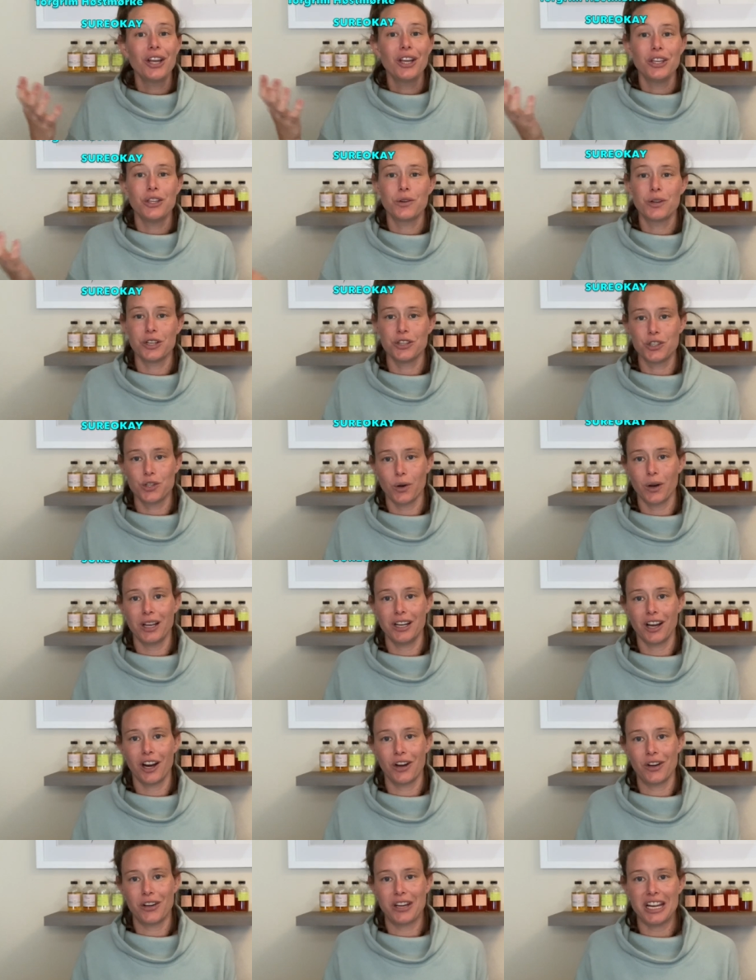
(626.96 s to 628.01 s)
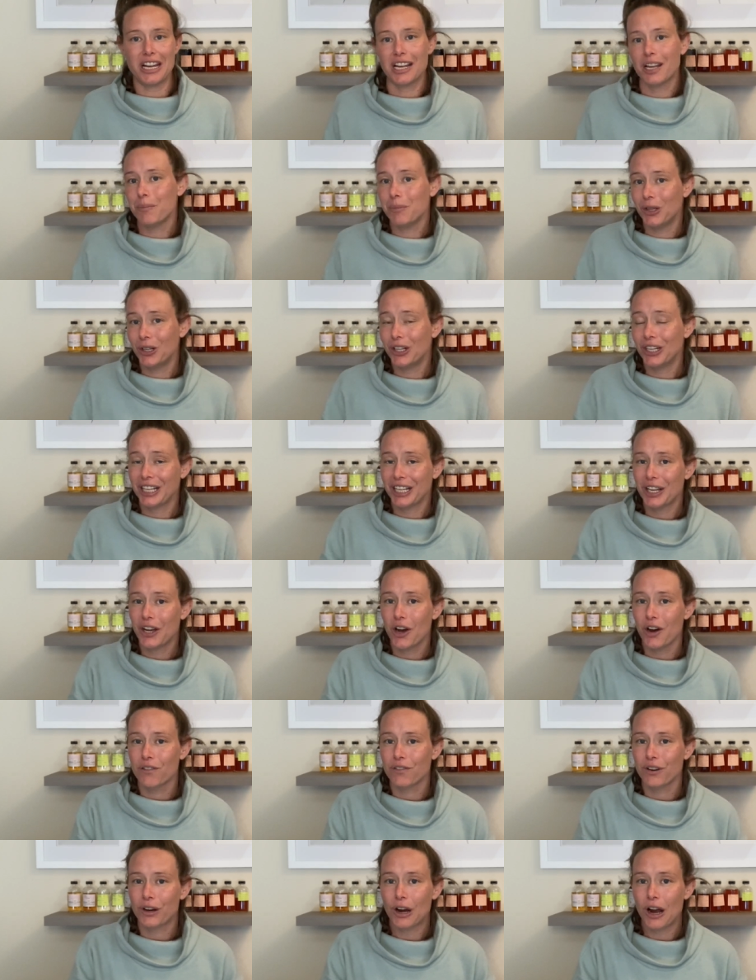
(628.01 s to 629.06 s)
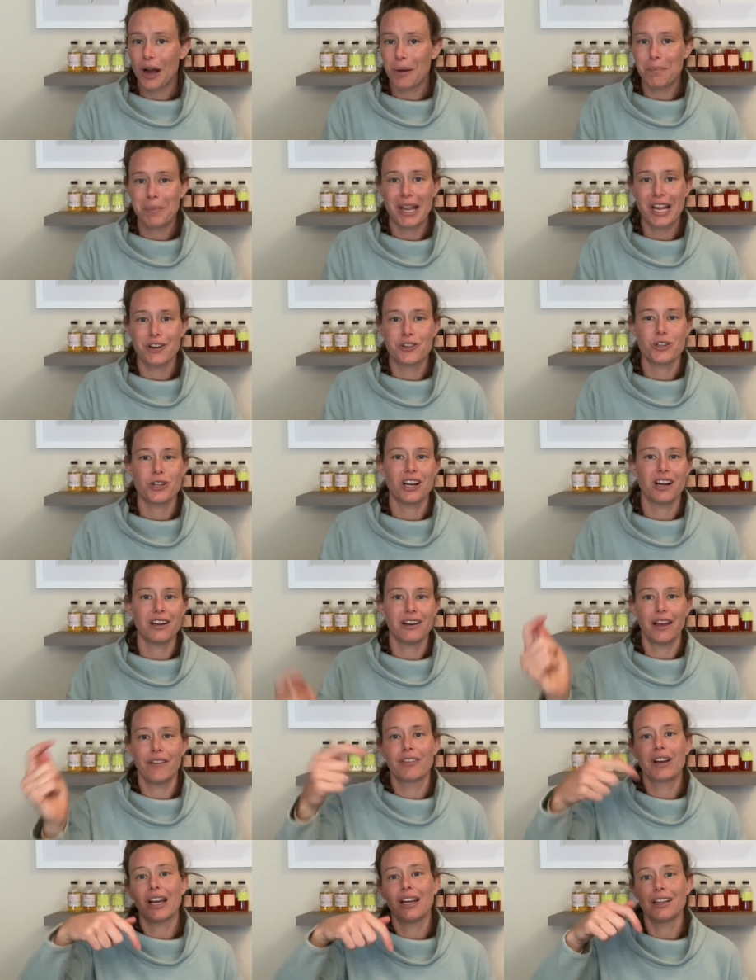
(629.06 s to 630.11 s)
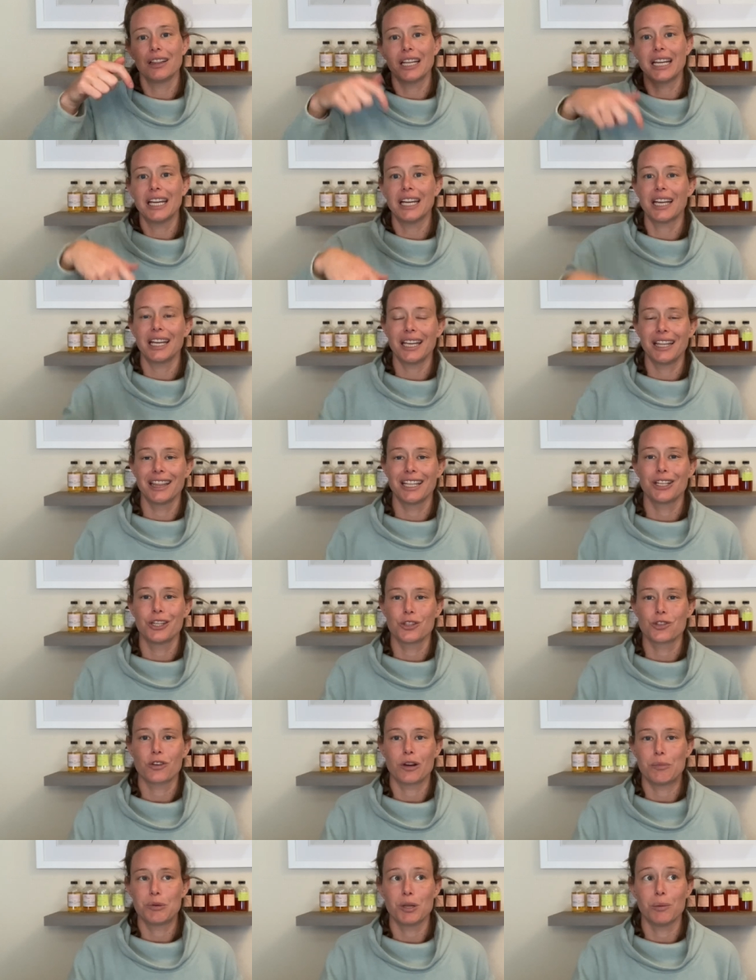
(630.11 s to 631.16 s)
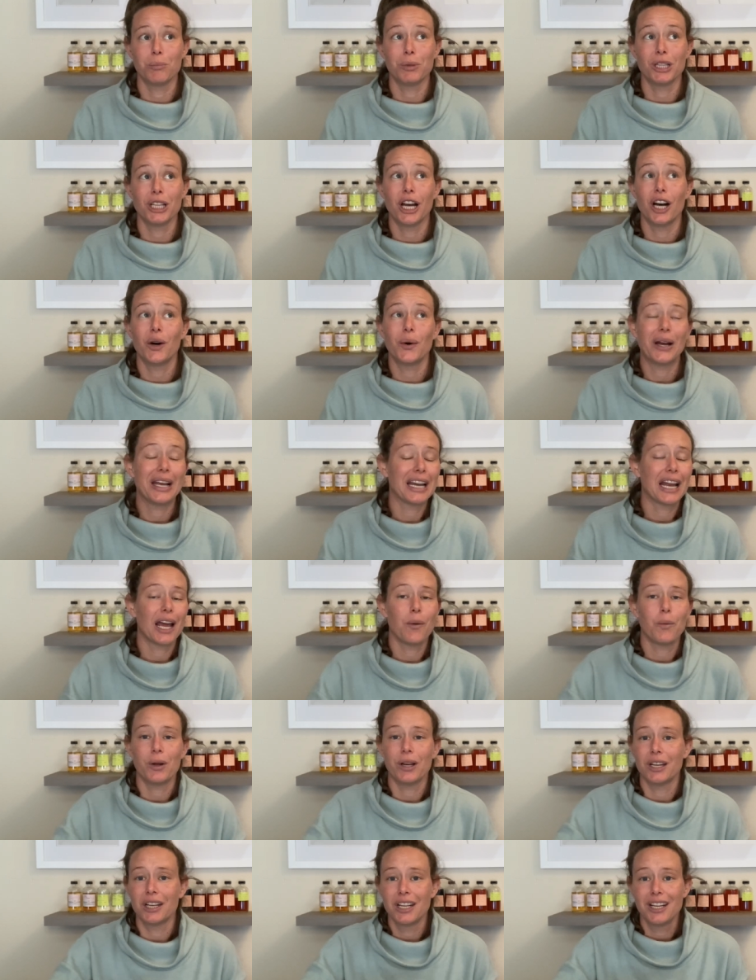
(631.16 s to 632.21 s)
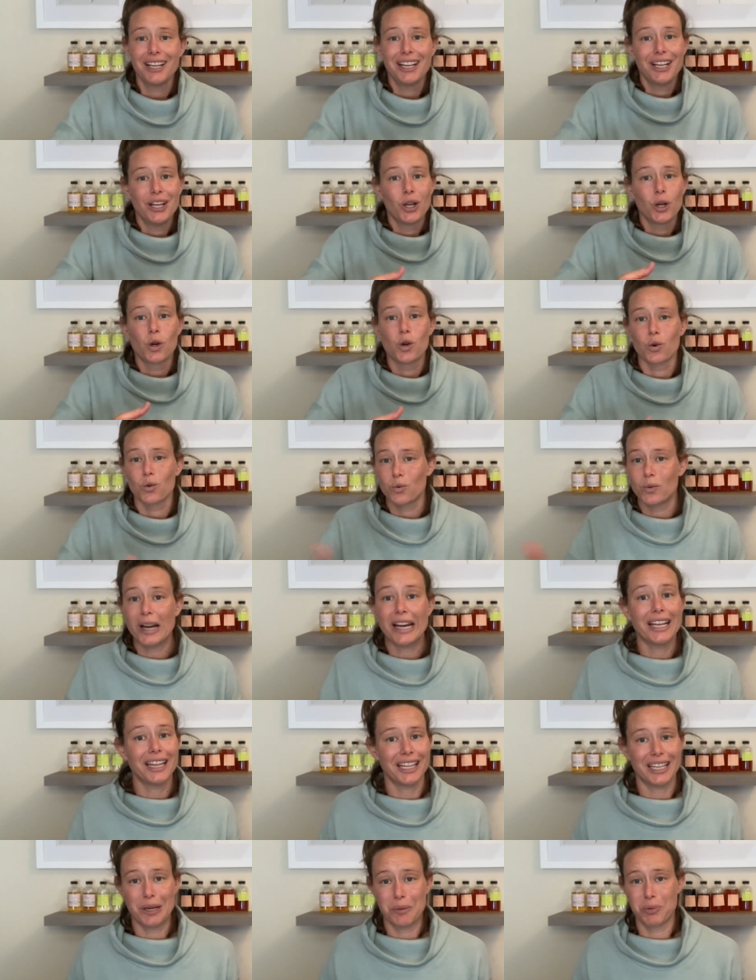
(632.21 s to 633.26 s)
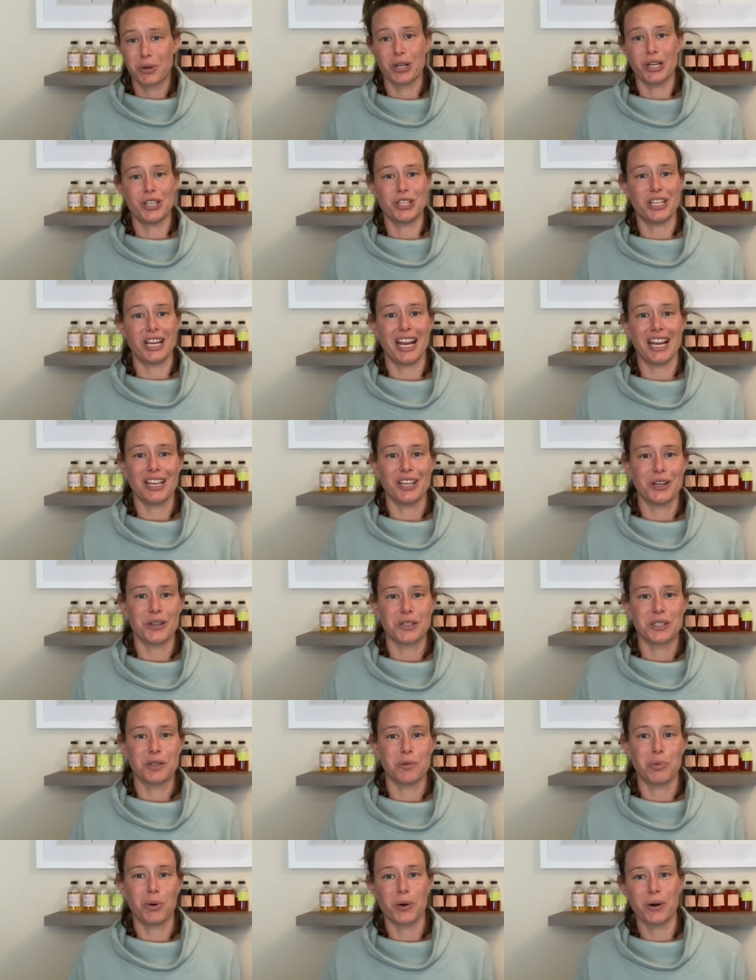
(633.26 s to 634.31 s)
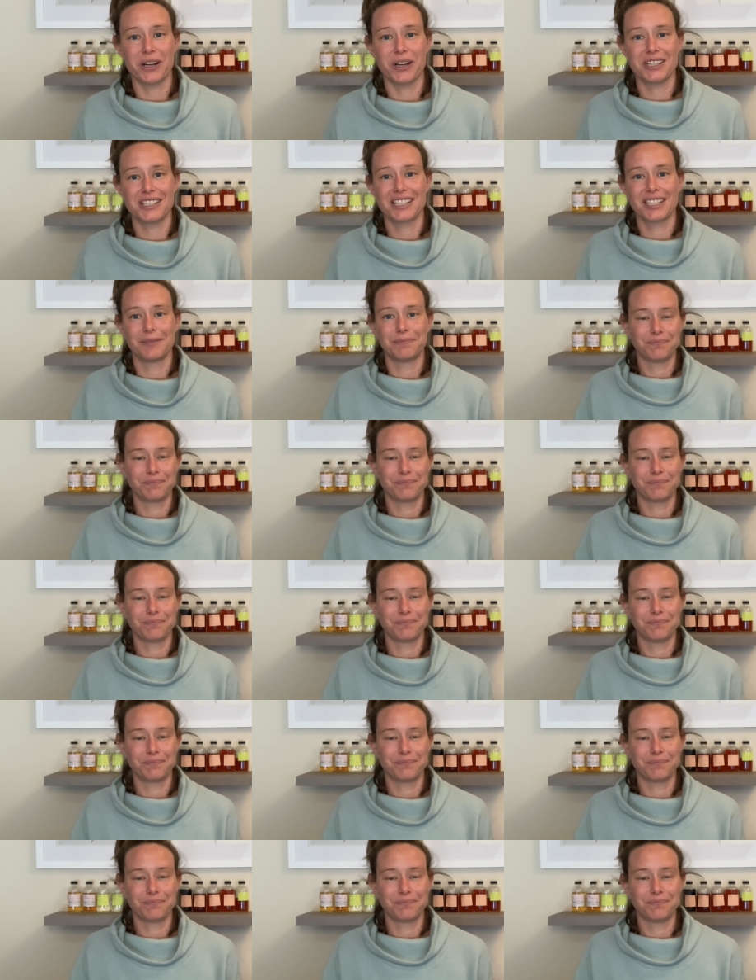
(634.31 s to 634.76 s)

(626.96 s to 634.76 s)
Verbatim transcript: you can join our neat community over on Patreon. I've got a link in the description below and I would greatly appreciate your support.